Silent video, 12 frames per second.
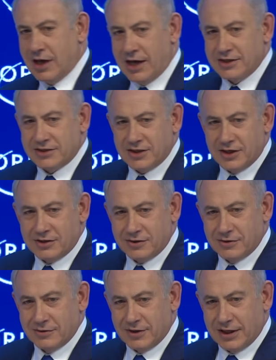I said
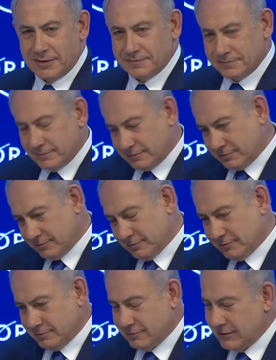to
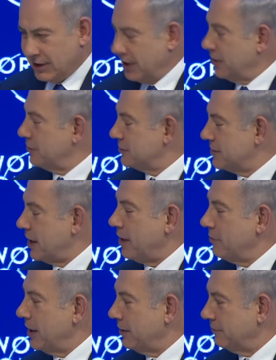uh, leaders that I
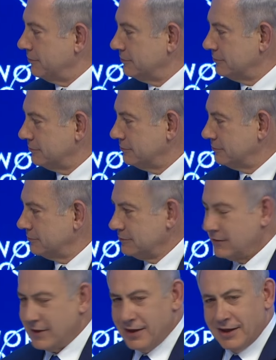meet,
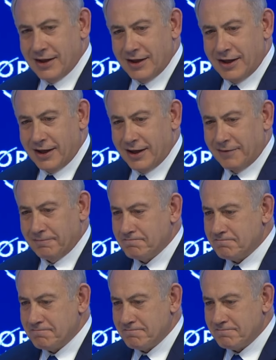um,
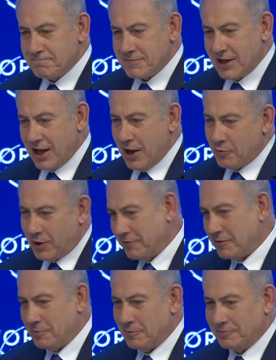and one
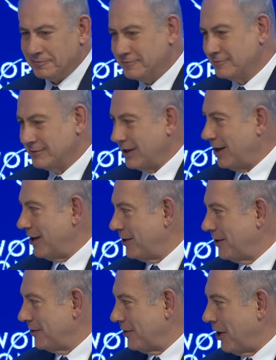of them,
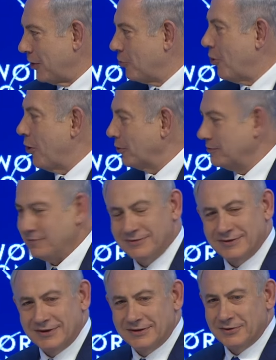I'll quote
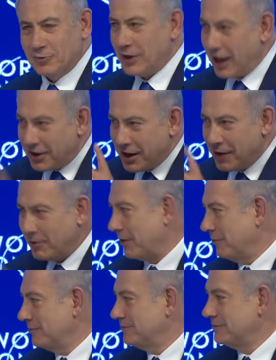without naming him.